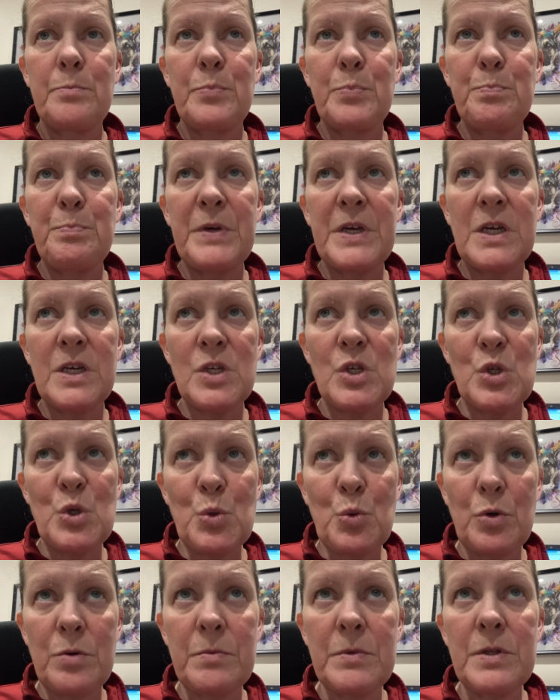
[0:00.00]
because
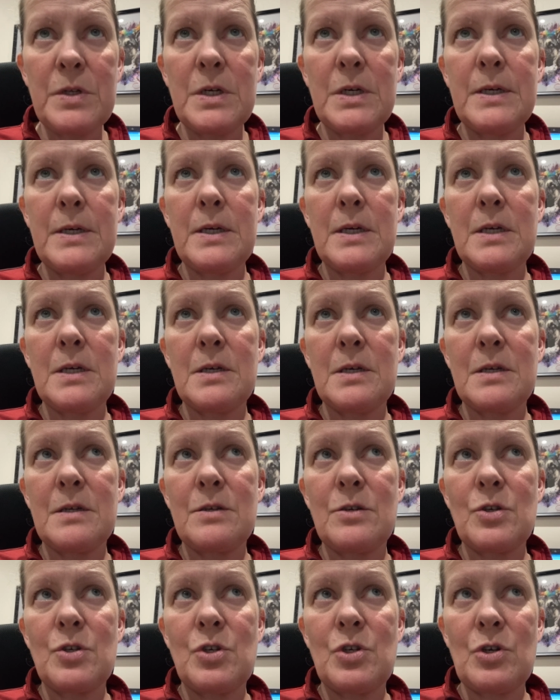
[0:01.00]
normally
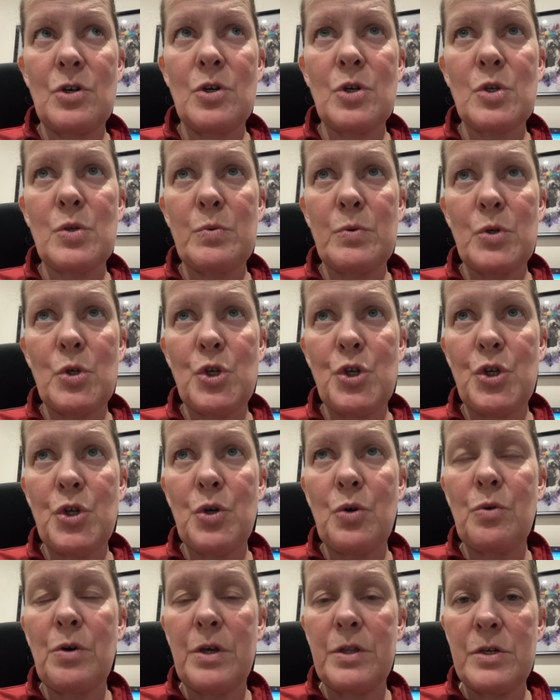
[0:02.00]
dogs will
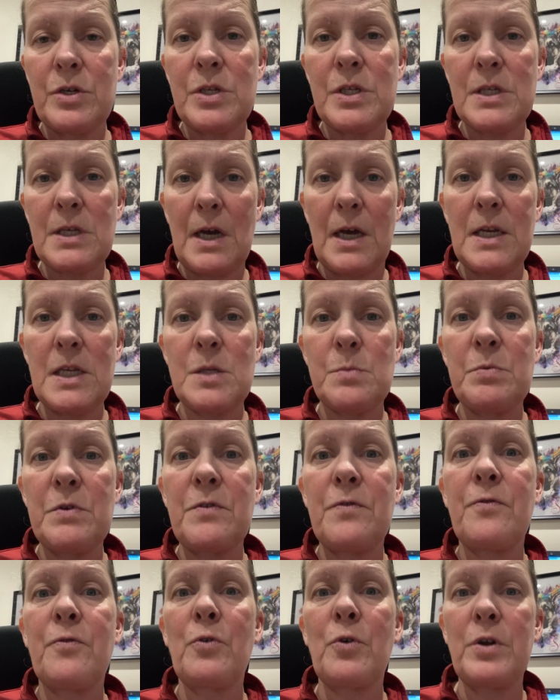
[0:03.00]
show other signs
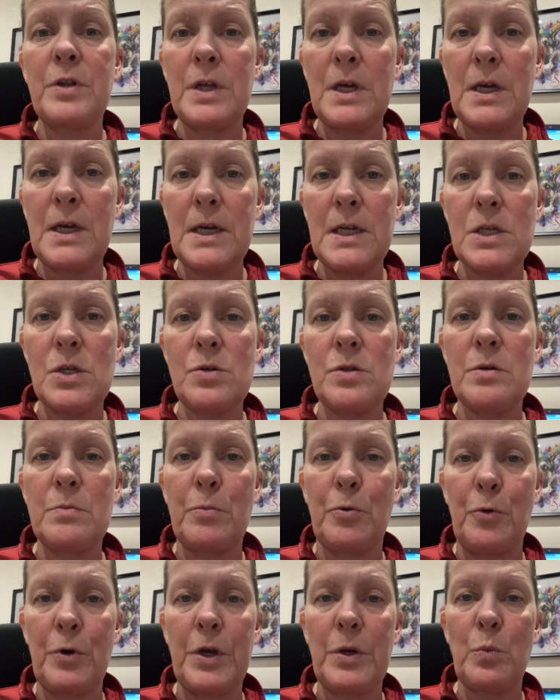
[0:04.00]
before they get to the
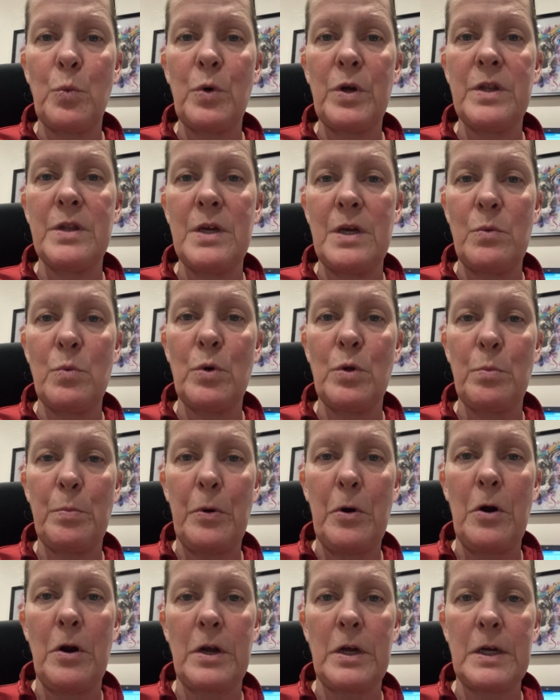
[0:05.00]
point where they will
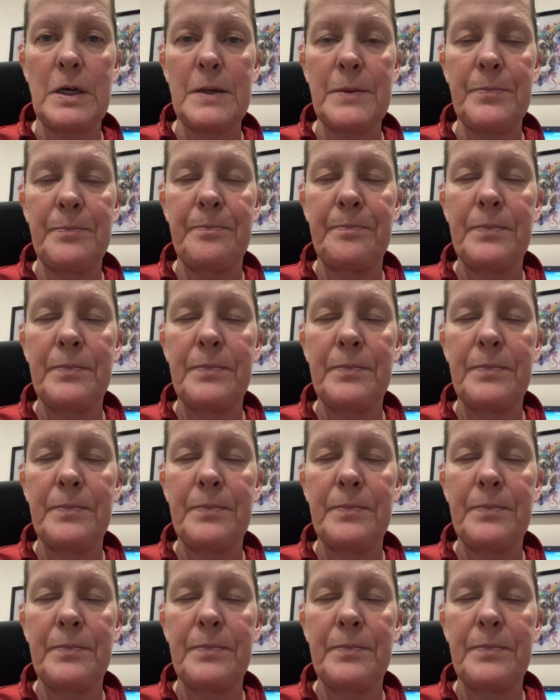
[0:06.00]
bark.